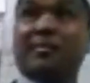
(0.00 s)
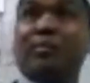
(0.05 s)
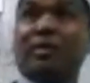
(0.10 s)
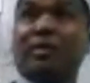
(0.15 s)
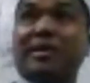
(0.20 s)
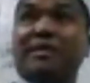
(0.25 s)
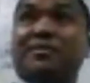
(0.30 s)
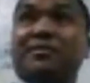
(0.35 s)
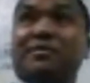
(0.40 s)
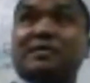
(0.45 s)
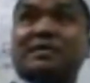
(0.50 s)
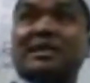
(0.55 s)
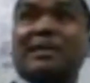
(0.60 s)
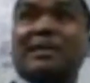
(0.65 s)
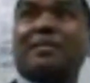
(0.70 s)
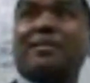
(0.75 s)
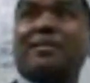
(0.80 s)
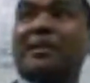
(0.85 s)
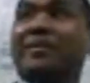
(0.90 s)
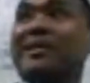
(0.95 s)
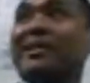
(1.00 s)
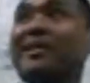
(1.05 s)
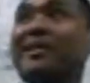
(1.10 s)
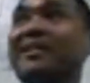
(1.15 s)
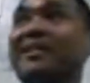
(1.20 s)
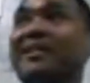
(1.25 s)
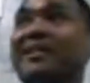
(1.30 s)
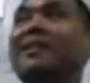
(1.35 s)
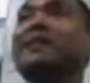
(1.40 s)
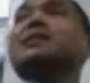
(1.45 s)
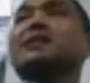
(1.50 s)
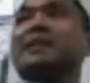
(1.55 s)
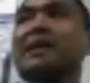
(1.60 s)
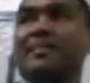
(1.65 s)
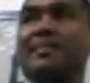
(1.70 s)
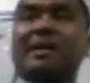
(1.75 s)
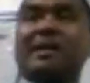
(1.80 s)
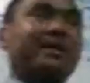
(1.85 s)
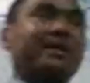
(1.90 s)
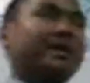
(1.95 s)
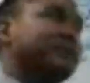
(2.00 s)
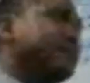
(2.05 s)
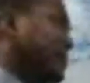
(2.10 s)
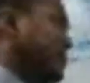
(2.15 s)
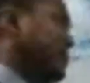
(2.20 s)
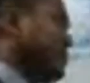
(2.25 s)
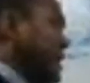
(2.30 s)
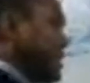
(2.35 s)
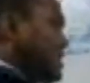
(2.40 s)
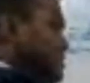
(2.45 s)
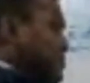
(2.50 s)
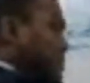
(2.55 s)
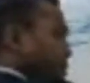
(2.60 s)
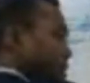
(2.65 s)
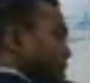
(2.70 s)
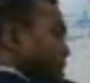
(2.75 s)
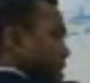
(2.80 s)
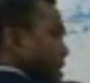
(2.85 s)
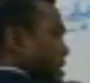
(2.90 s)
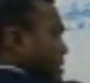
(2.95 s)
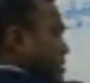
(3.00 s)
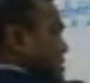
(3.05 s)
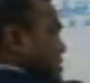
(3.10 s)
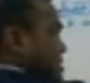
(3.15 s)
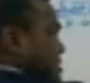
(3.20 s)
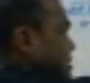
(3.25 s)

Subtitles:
keep working full-time and make what? Yeah, make big time. That's what I want to get